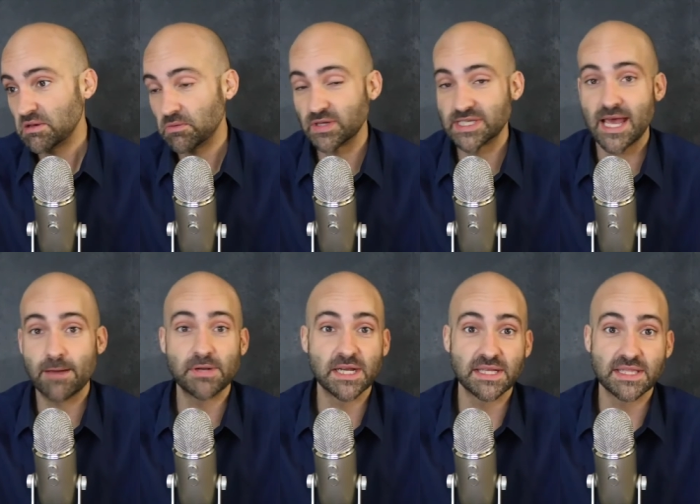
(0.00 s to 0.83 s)
what's
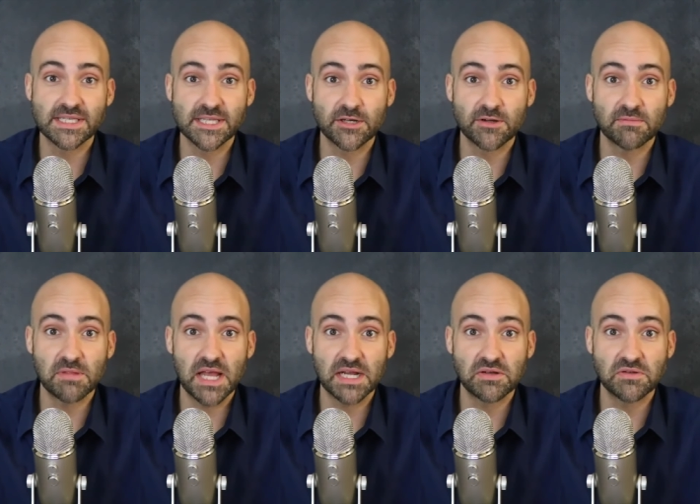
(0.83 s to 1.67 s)
happening at the center of
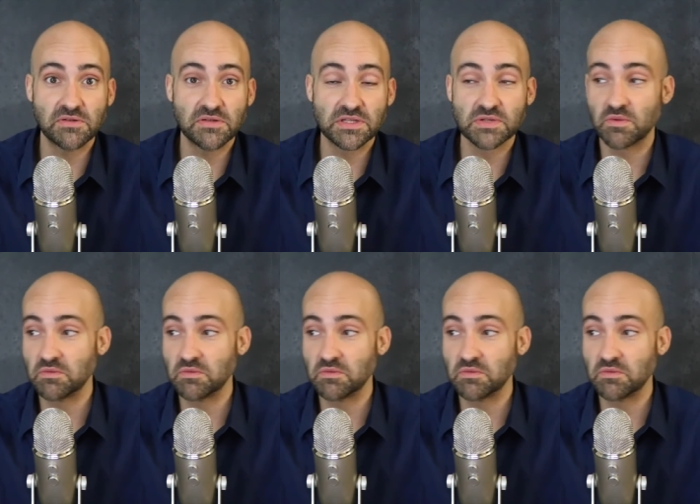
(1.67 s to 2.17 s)
black holes.